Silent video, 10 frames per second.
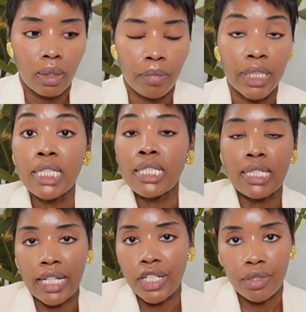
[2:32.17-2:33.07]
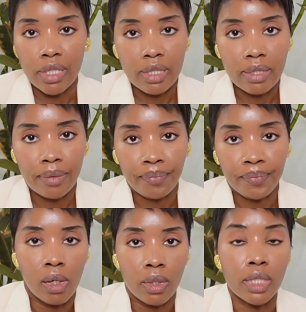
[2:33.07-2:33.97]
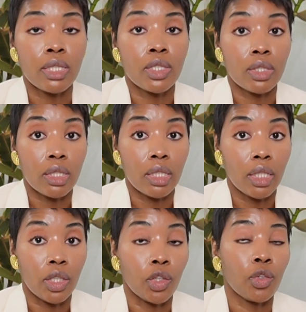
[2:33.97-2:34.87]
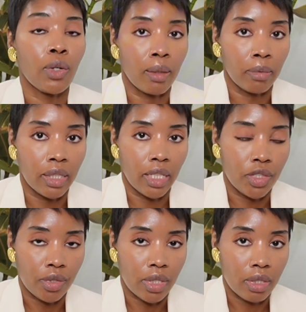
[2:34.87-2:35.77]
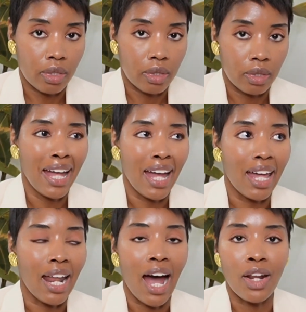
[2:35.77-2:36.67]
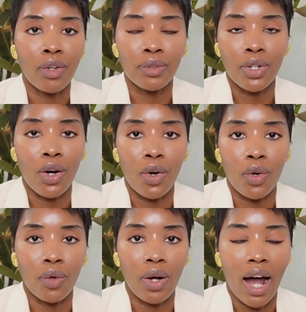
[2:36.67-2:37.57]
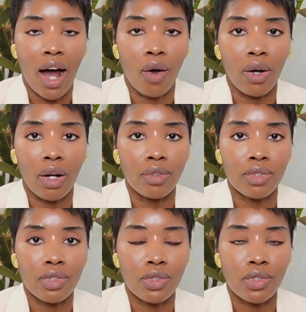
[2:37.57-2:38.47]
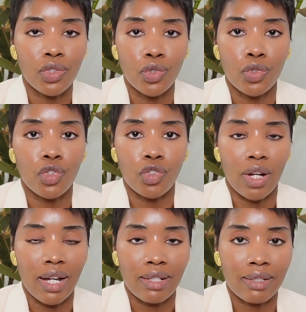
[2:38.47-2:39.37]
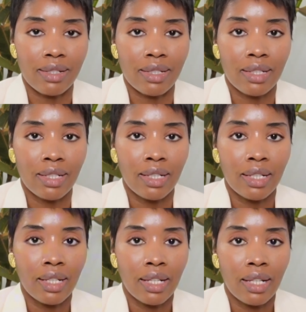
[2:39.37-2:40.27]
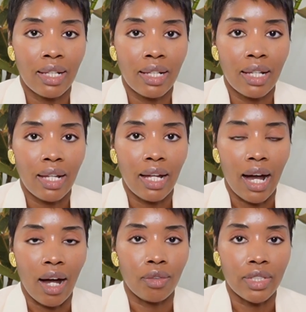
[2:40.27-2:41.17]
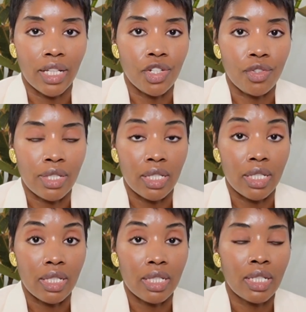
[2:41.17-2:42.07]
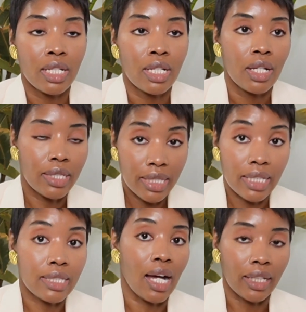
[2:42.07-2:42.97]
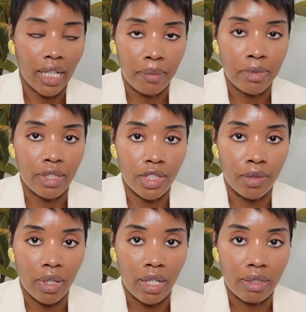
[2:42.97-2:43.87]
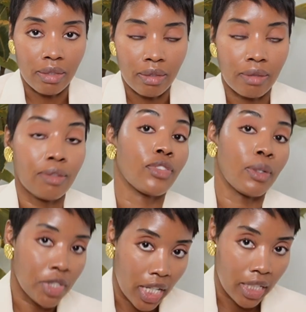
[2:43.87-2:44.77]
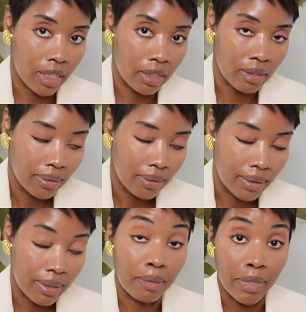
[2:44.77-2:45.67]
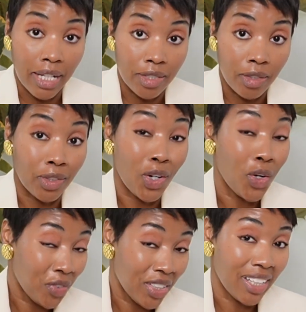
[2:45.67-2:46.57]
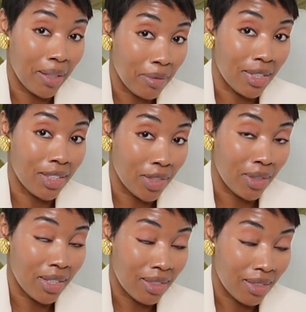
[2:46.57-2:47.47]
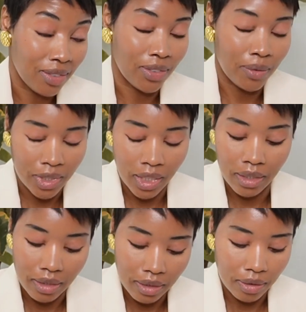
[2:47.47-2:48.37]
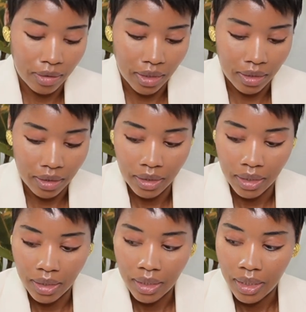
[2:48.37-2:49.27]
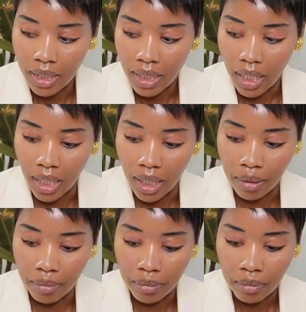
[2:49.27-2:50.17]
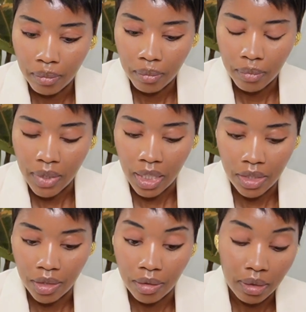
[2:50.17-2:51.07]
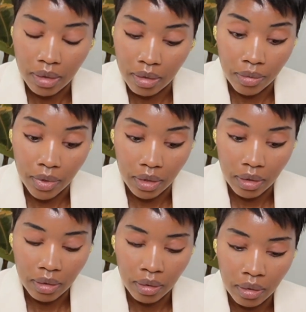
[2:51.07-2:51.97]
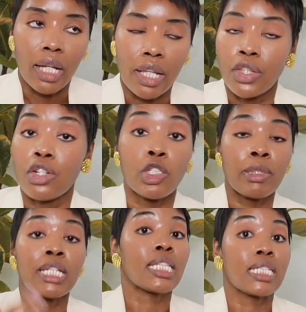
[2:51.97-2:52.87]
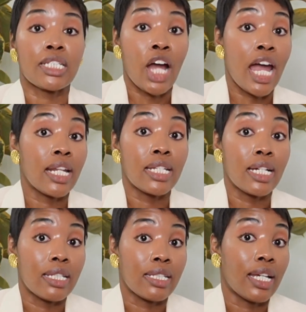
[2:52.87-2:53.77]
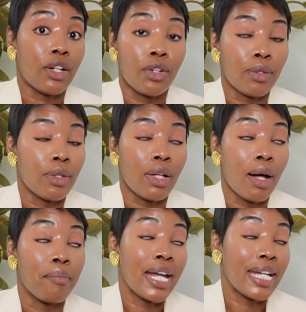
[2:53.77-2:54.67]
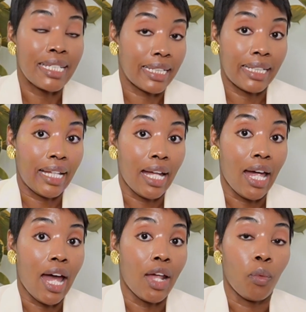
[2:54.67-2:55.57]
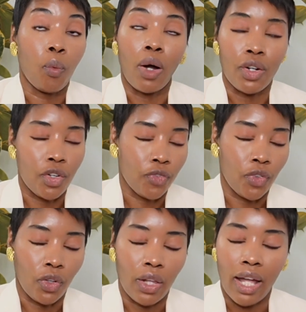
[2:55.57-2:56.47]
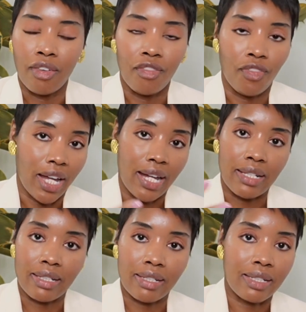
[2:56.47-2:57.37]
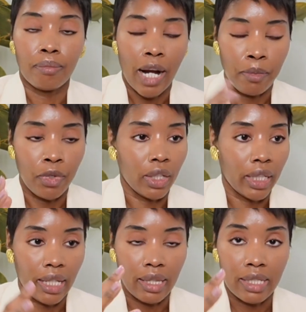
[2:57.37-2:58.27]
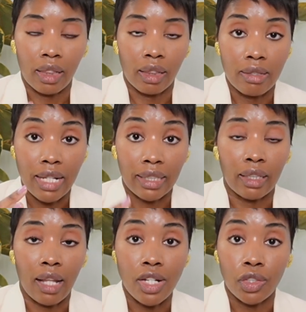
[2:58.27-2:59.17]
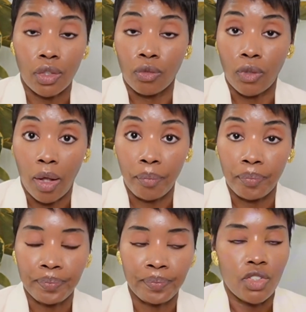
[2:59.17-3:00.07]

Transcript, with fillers: But this is dangerous. This is incredibly dangerous. And I don't know how else to stress how dangerous it is. TikTok came to the US from China this is a bad joke. COVID came to the US from China. Okay. Um, not a joke, it's real. And there are so many things that China does that are amazing and wonderful and advanced, primarily in the technological realm.